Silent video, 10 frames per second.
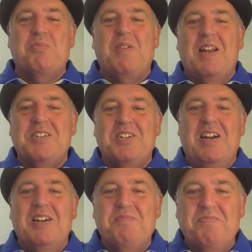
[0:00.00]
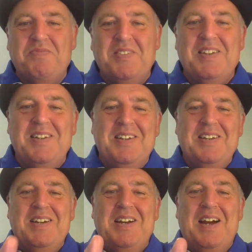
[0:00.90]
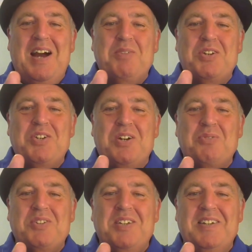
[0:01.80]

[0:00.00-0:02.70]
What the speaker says: Palace game. Up to Chelsea.